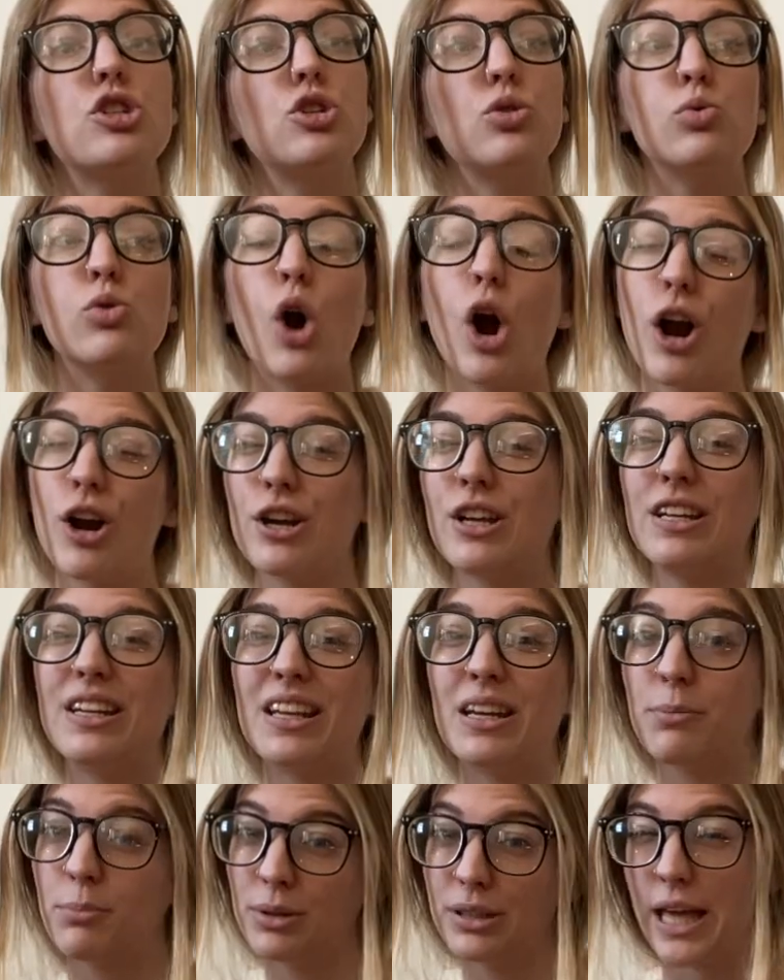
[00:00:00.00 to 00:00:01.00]
to garden
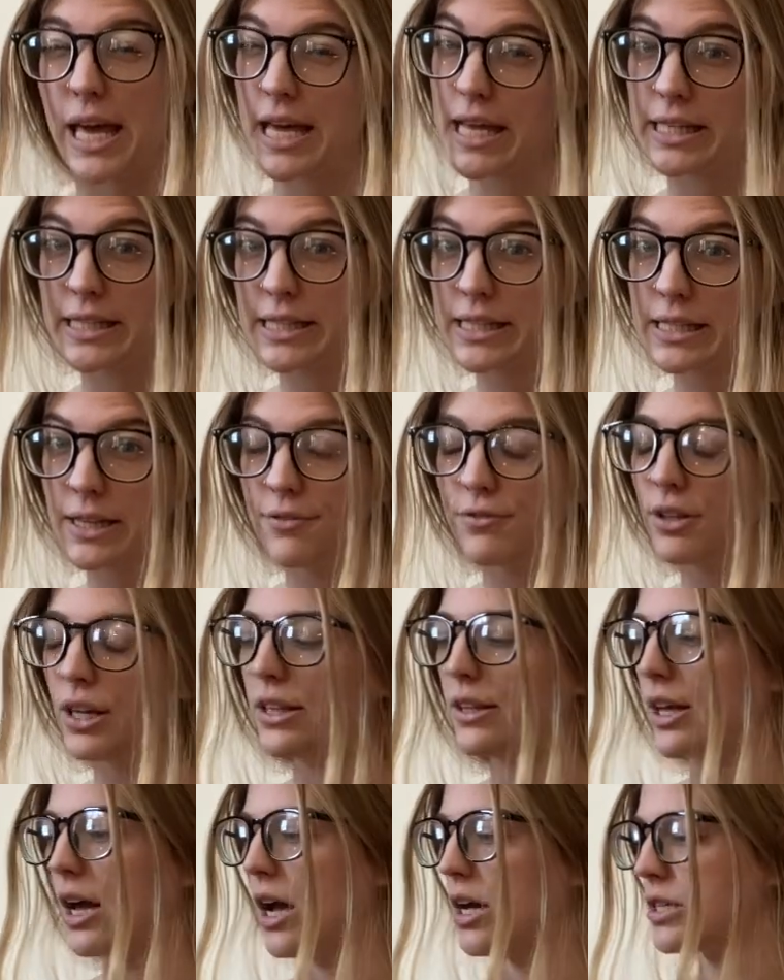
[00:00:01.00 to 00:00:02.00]
and play and stuff
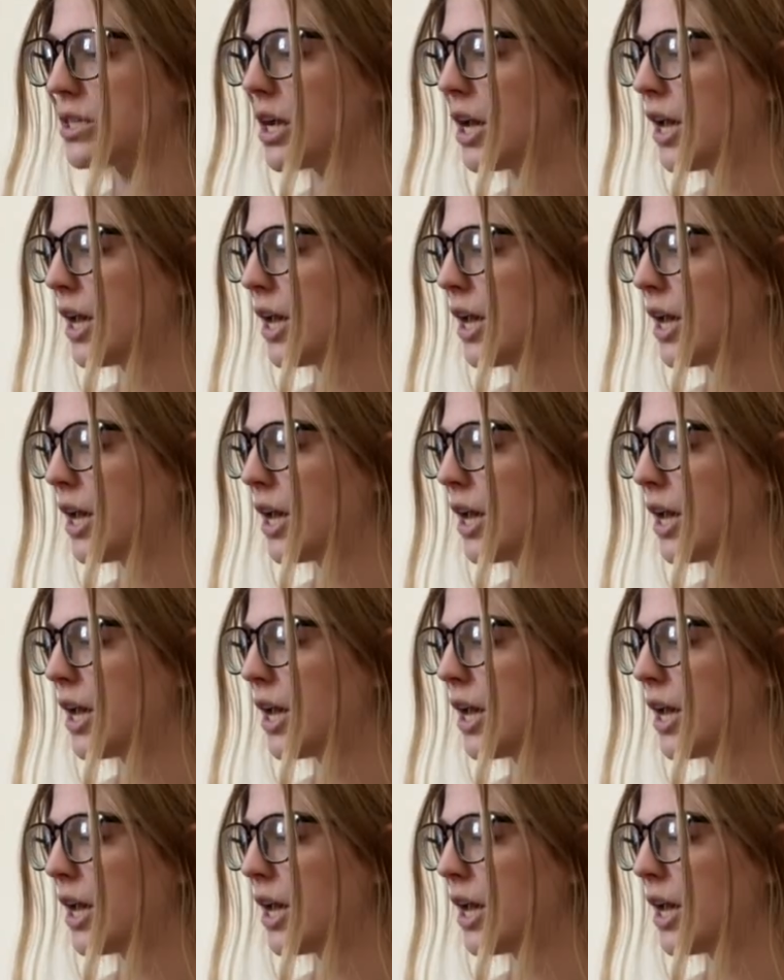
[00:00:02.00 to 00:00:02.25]
like that.